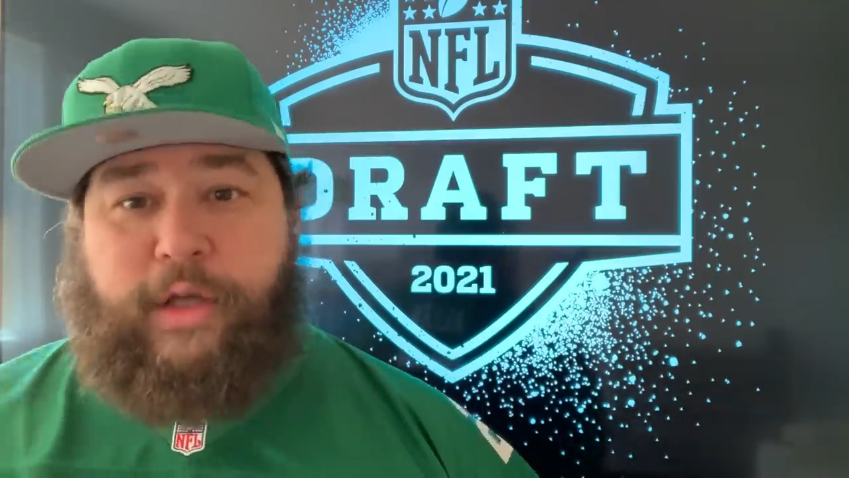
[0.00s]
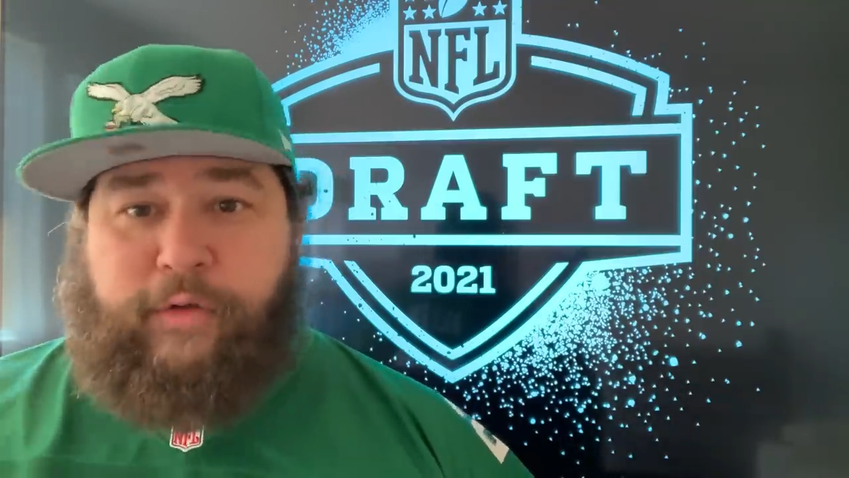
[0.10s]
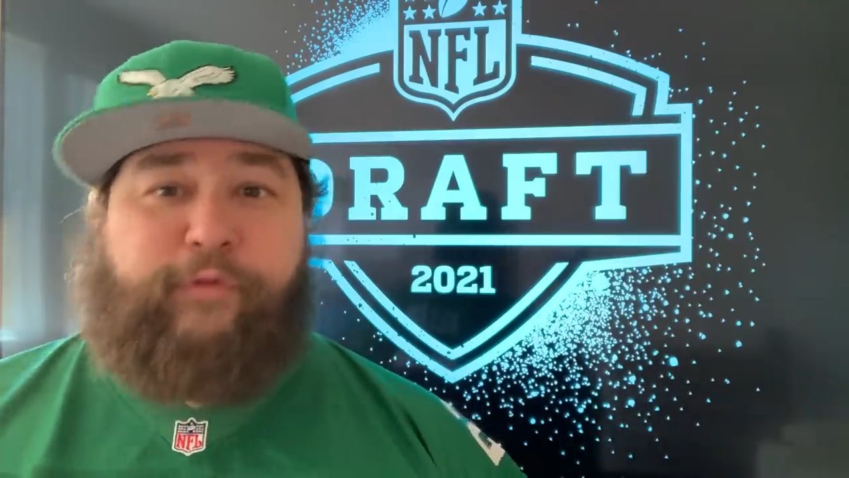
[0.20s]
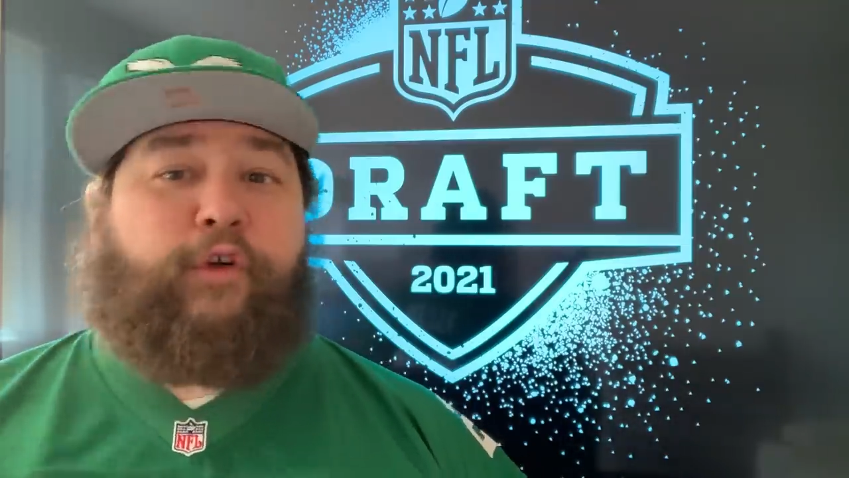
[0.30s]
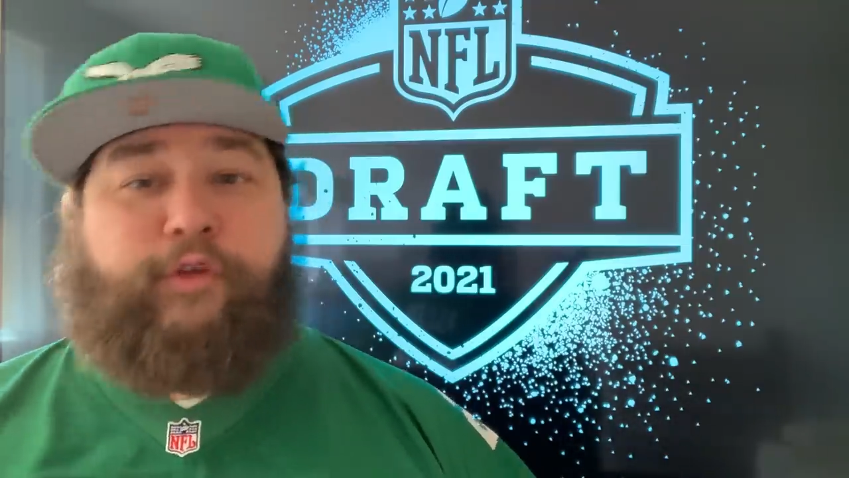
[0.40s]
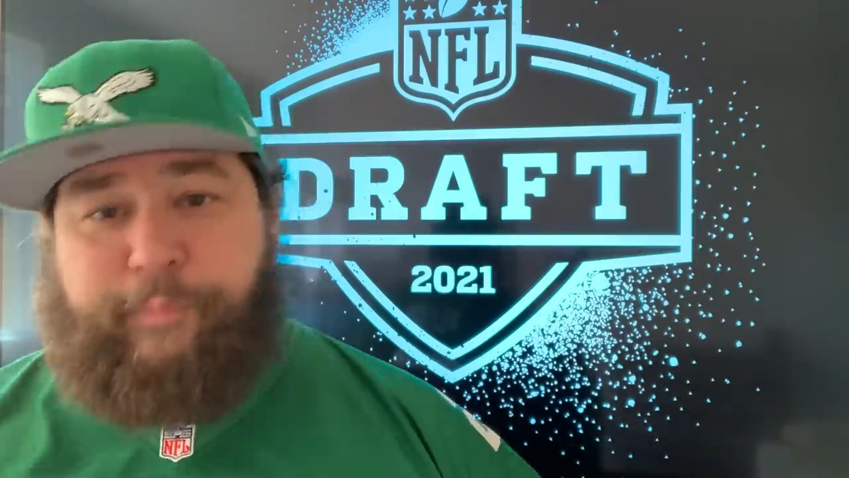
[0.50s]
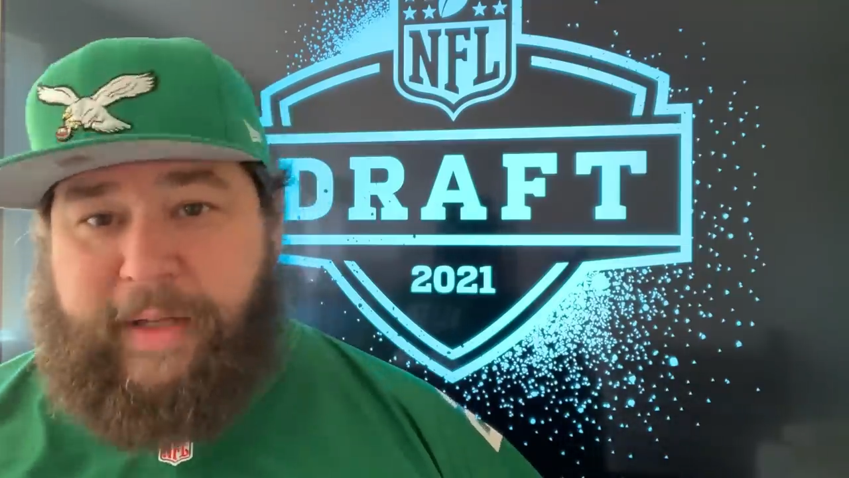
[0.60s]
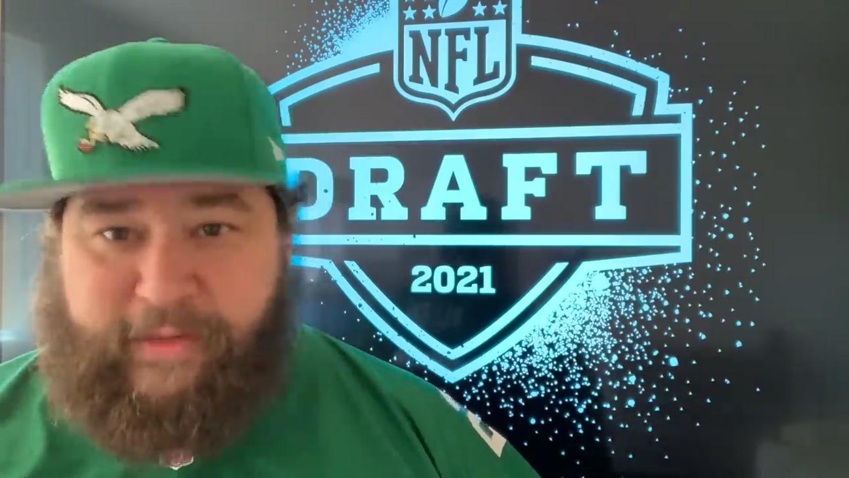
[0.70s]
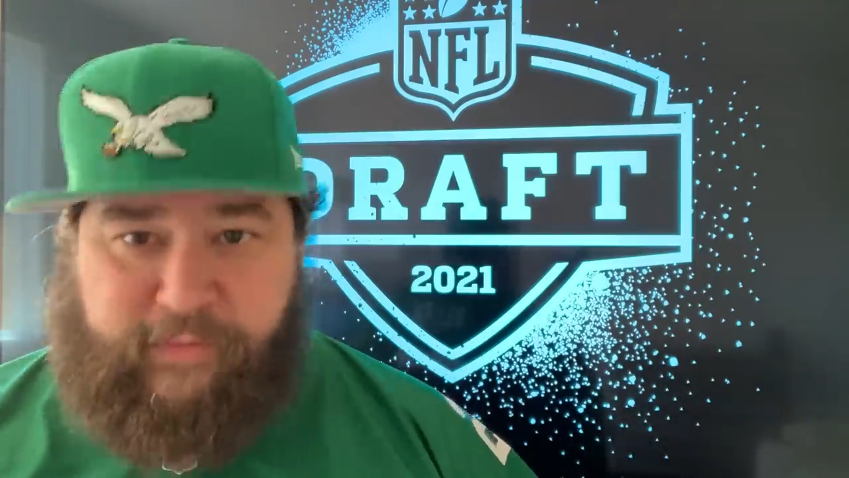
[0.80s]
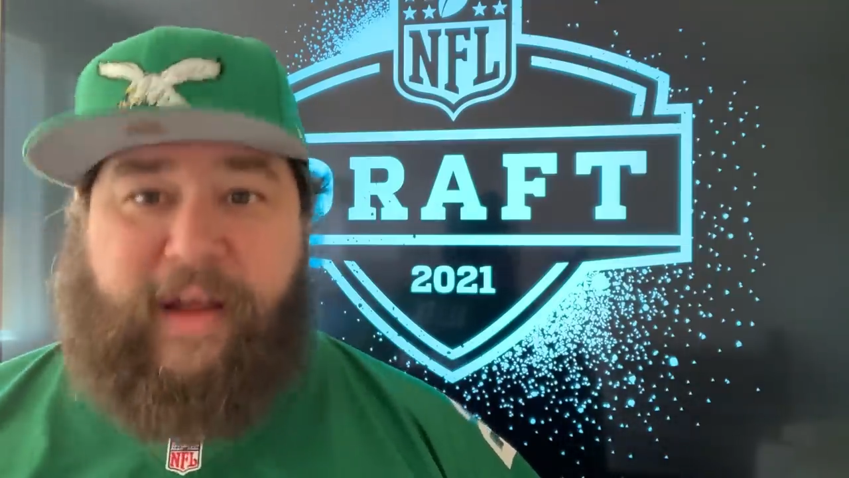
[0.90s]
your first
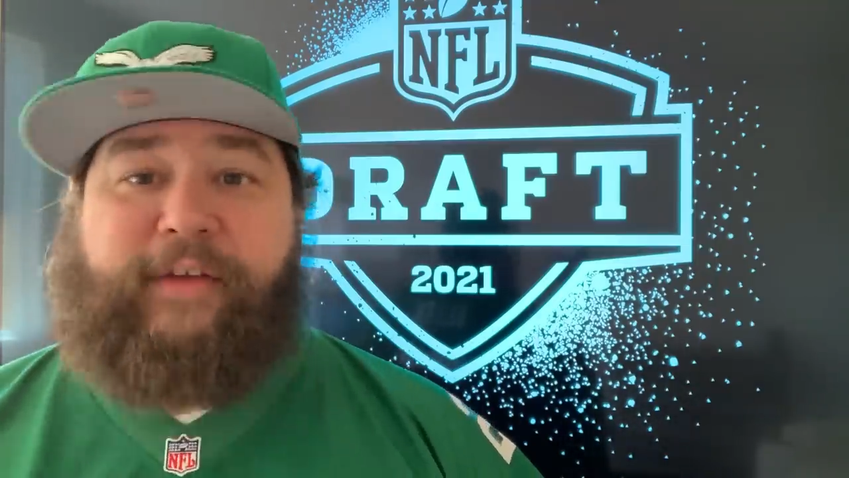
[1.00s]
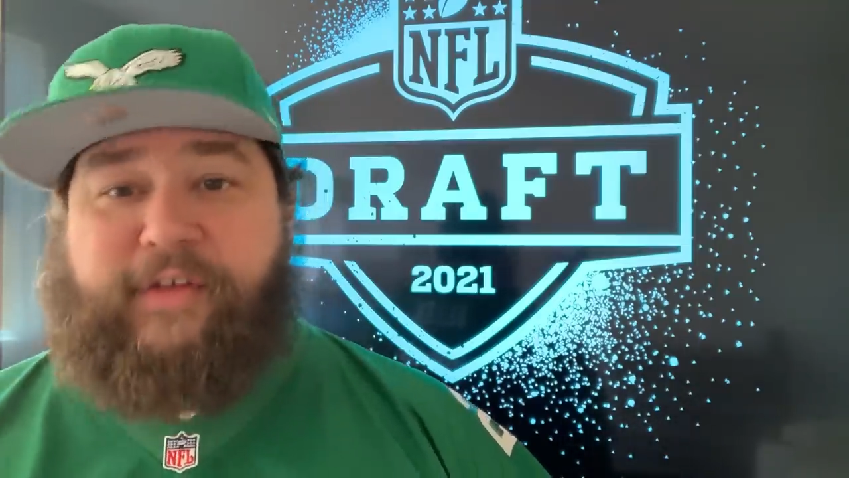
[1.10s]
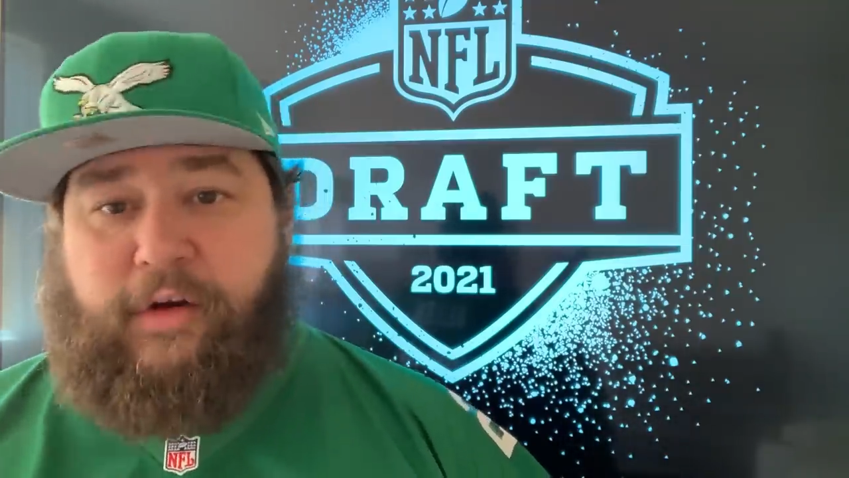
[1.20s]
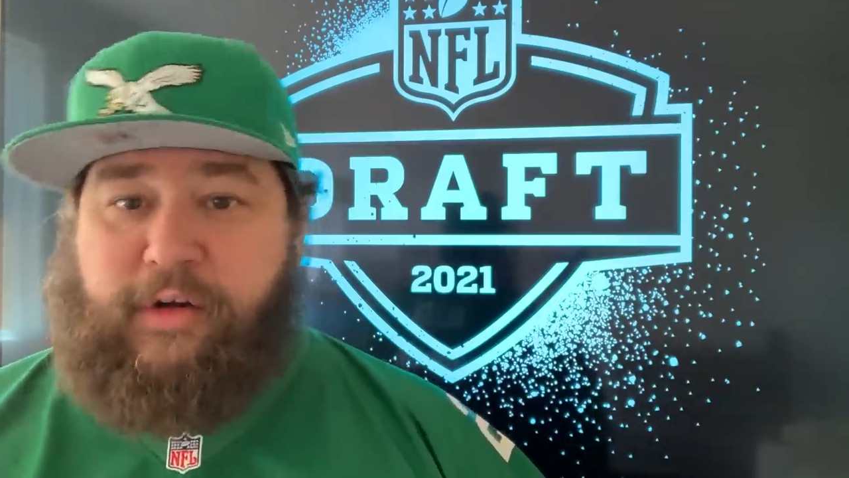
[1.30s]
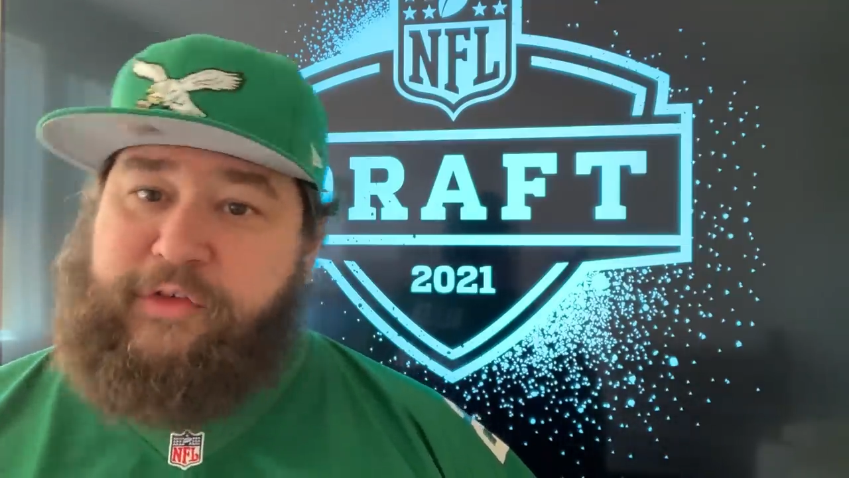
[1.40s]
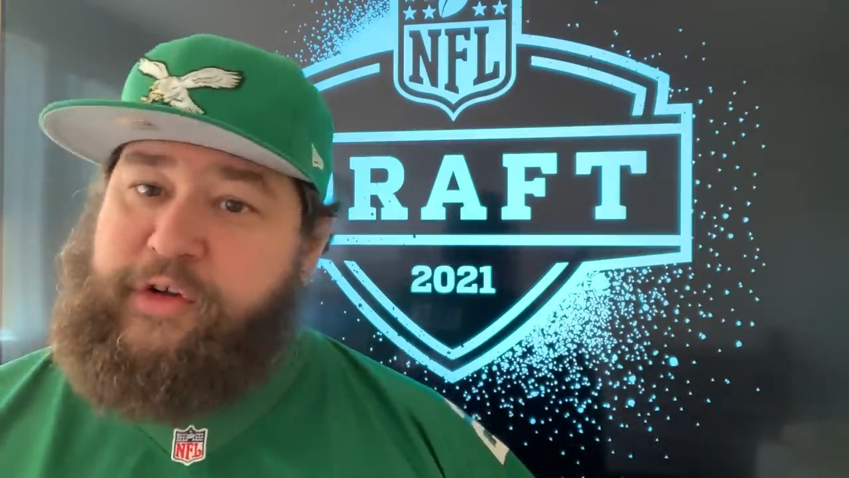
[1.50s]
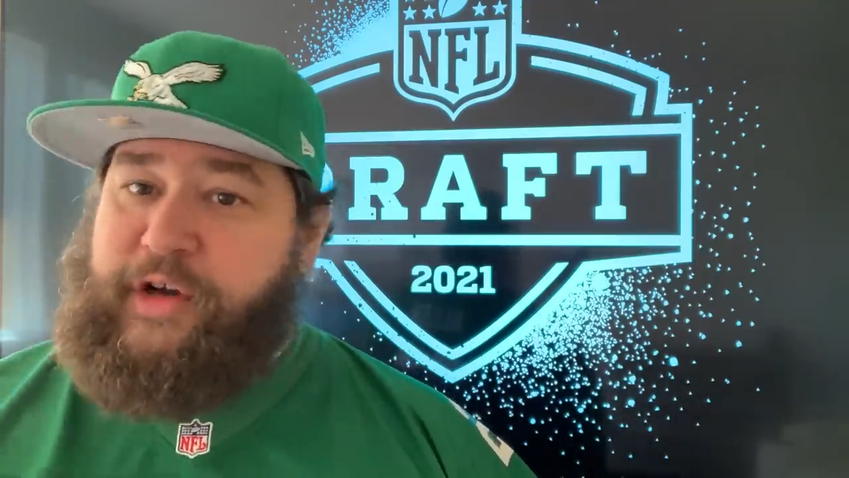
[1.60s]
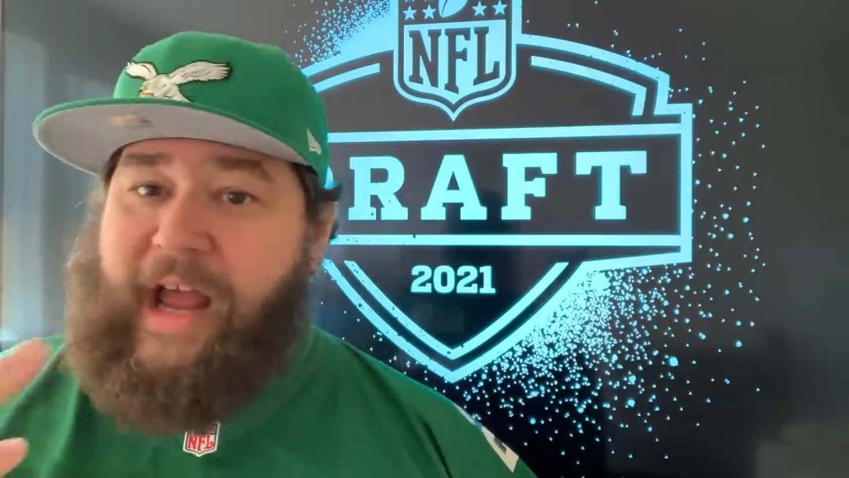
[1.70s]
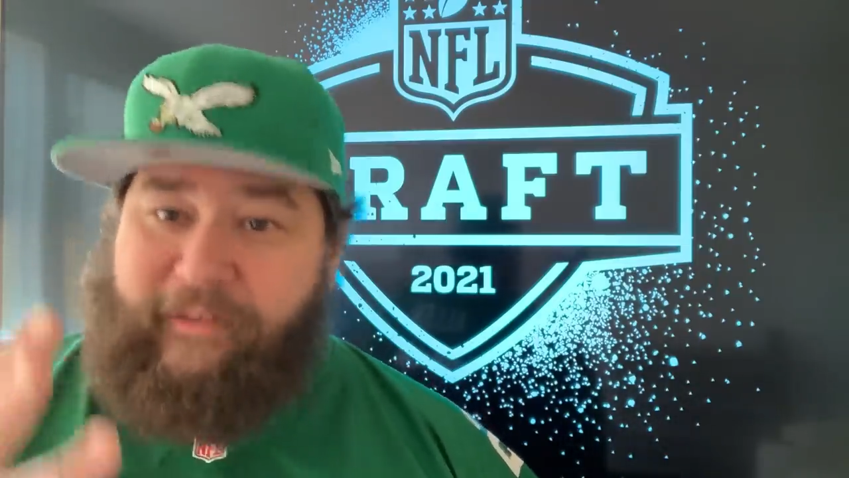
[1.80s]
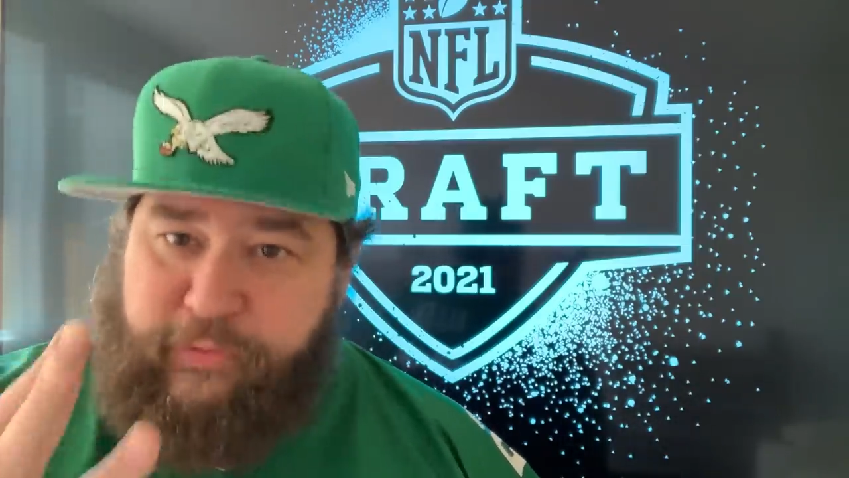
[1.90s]
picks next year because you're going
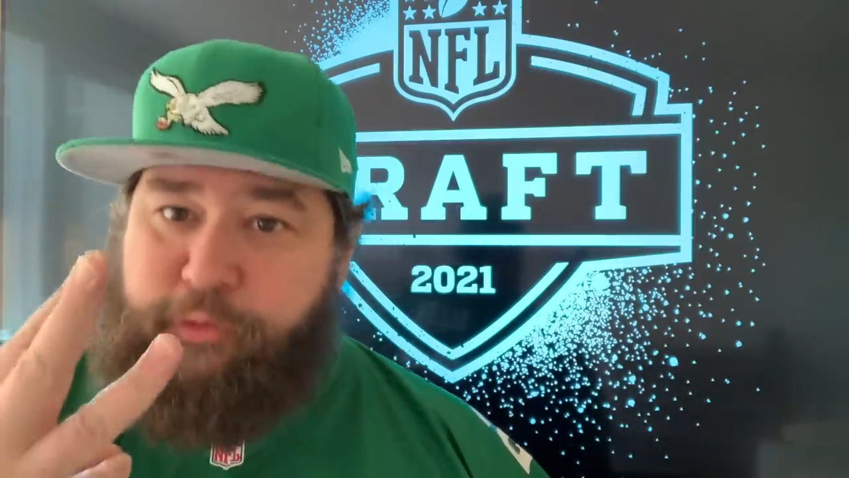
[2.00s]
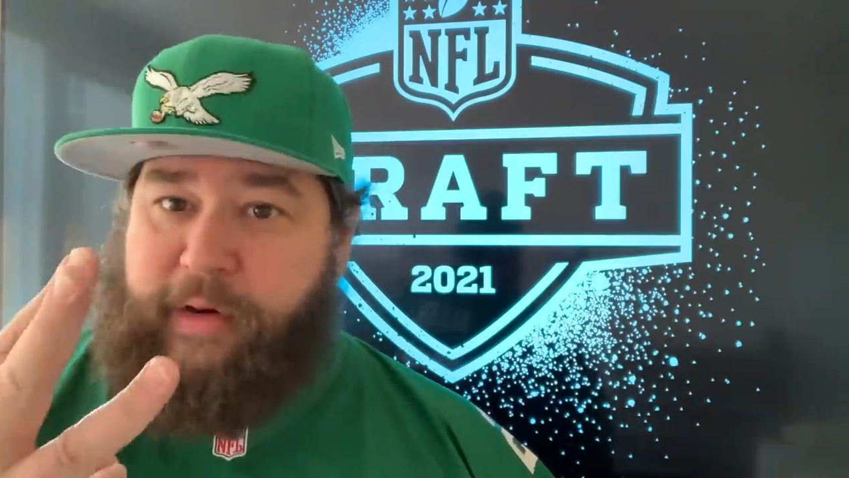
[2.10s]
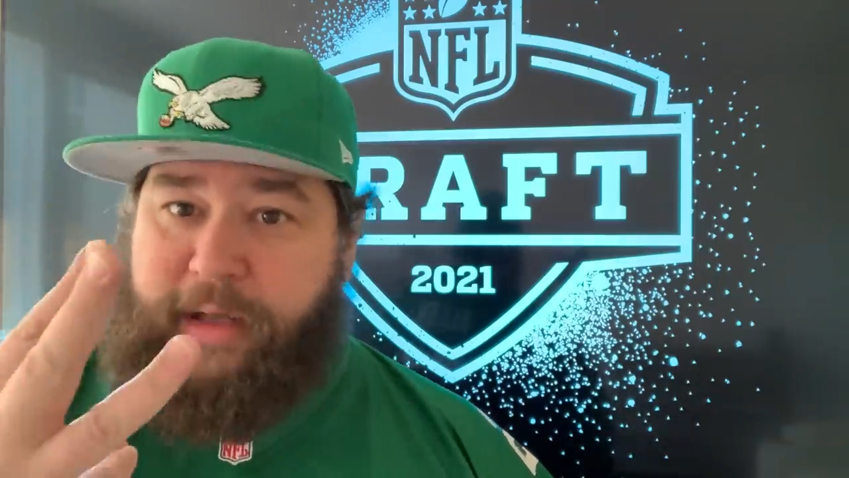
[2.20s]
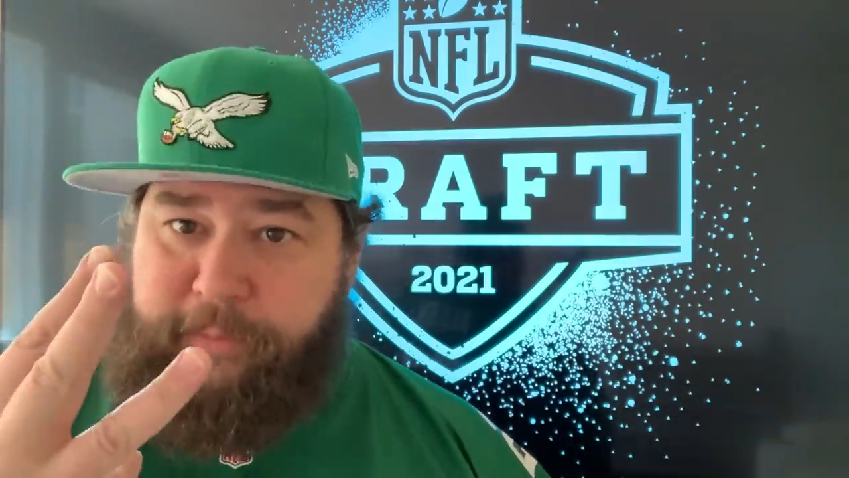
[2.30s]
to have three.